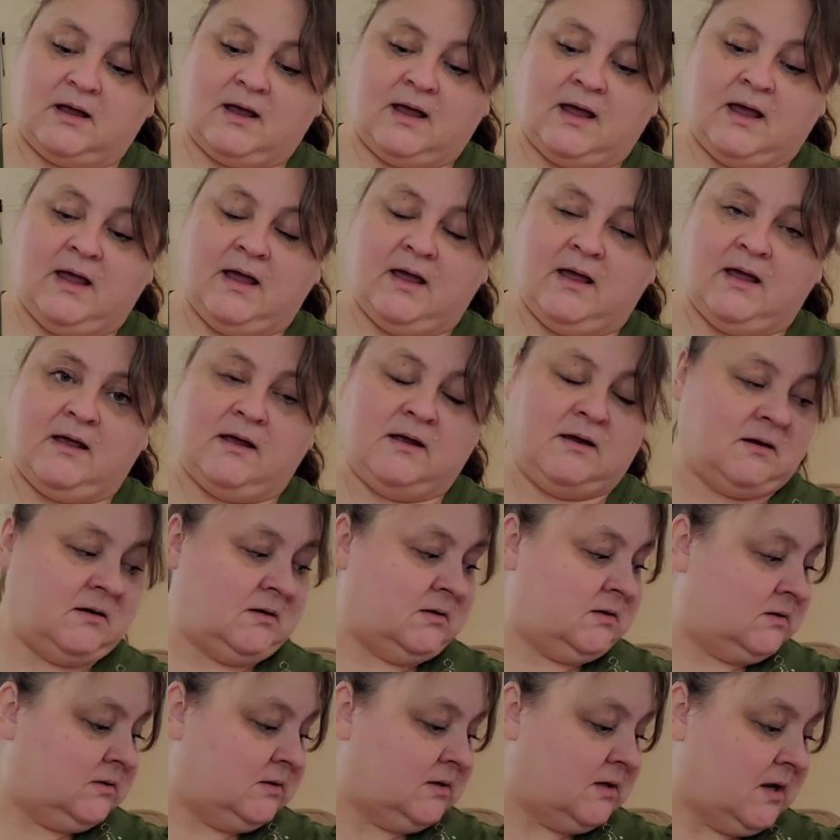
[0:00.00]

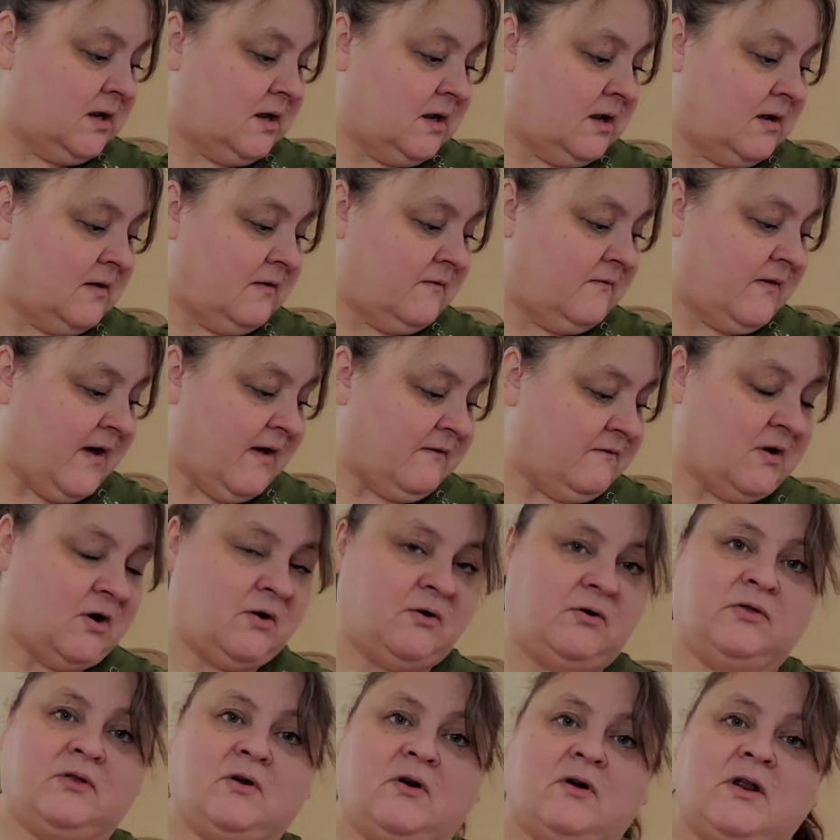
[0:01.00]
And
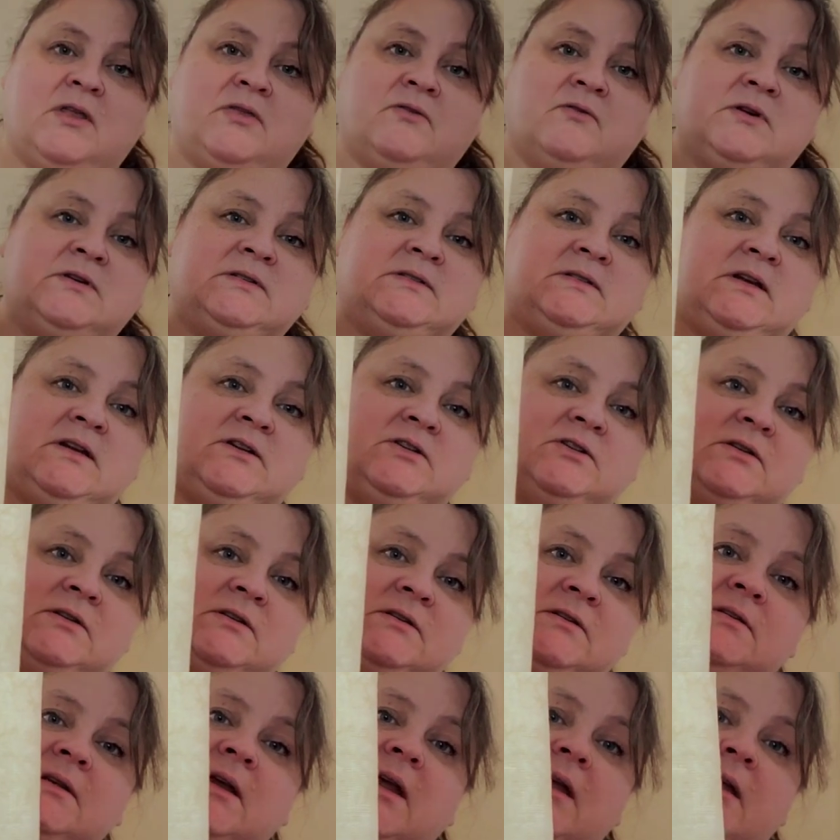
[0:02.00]
533
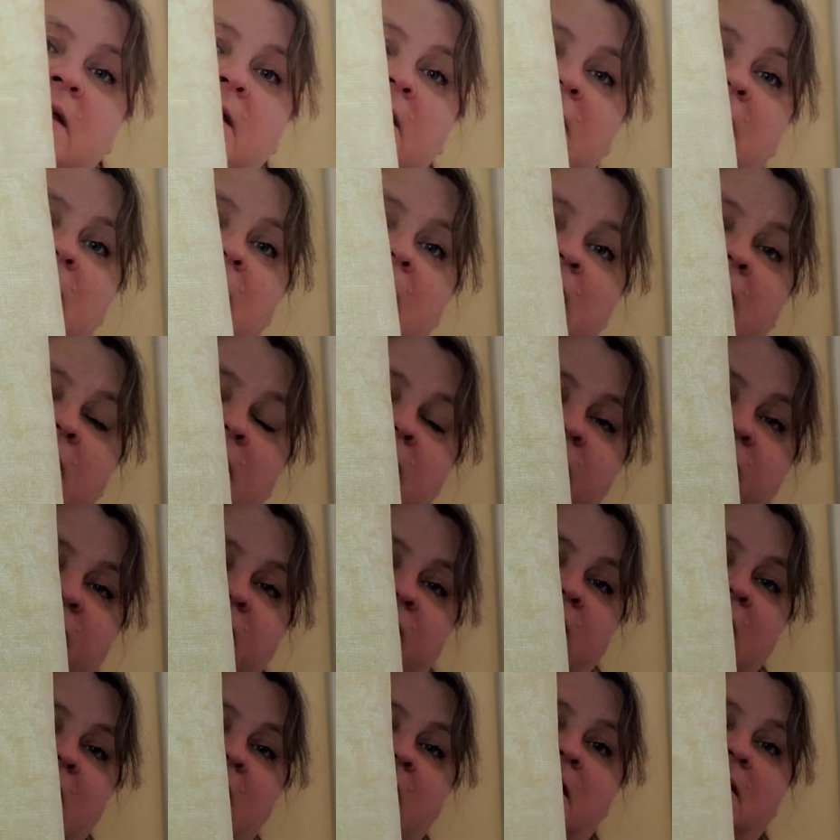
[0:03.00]
stitches and
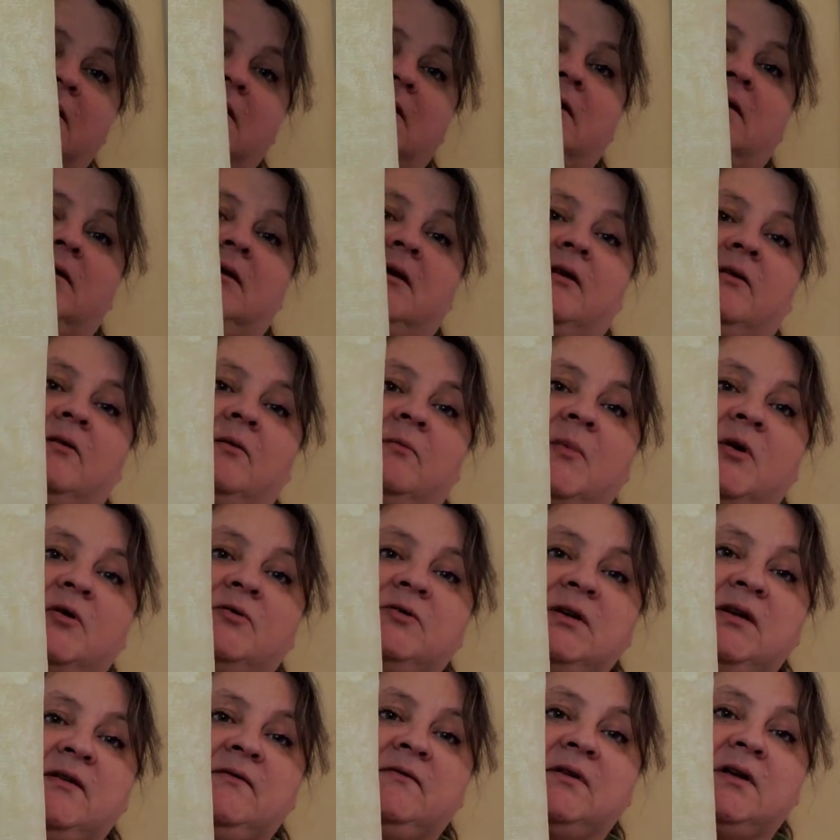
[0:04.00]
I've got another
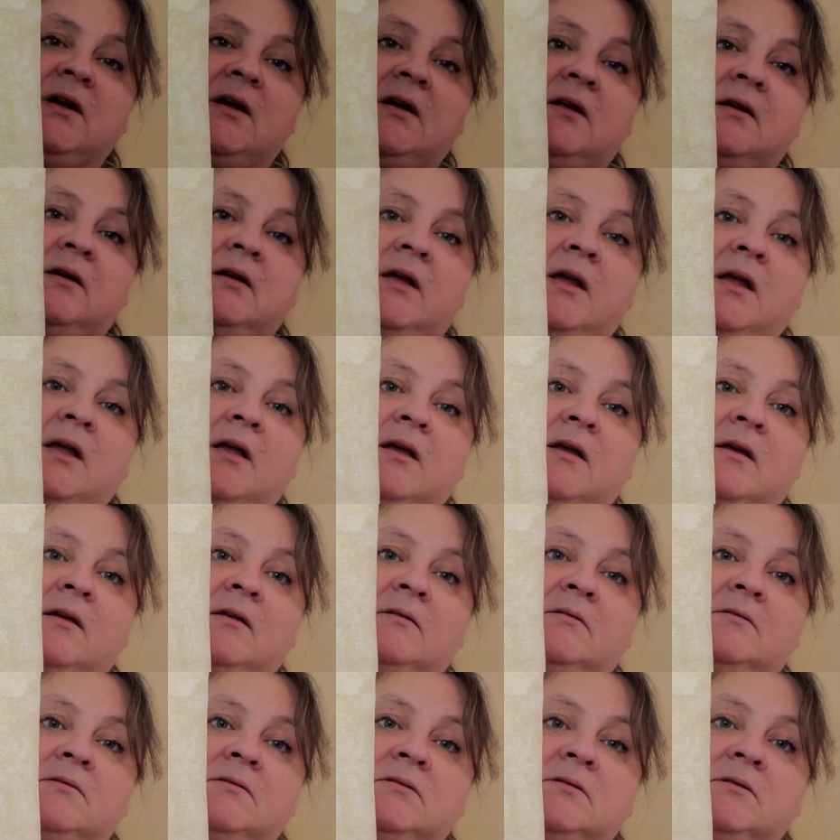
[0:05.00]
motif done
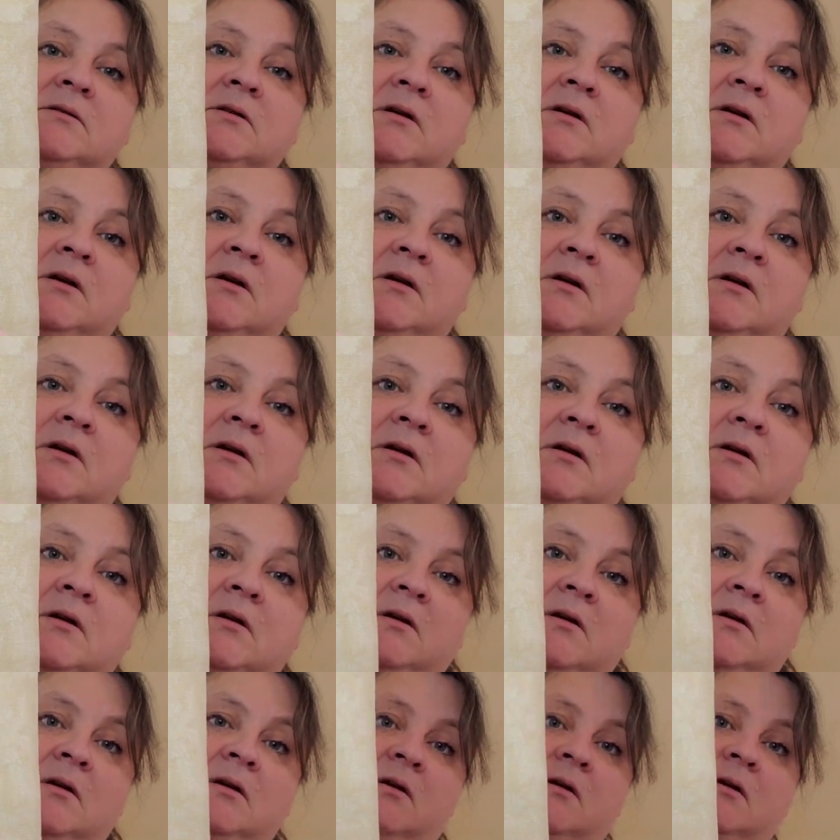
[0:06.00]
and
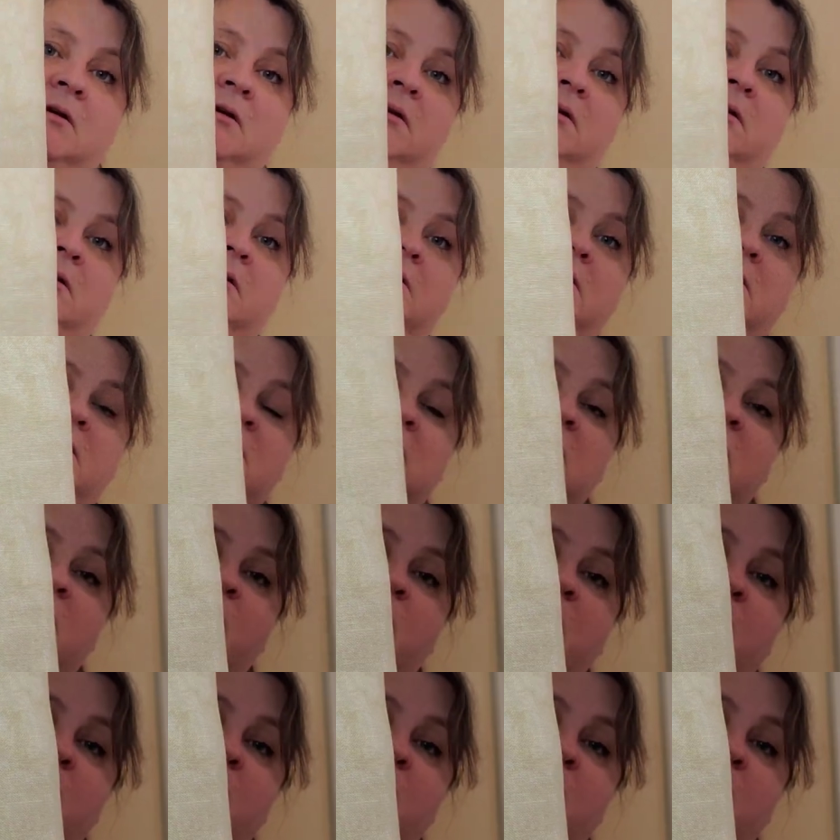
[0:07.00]
so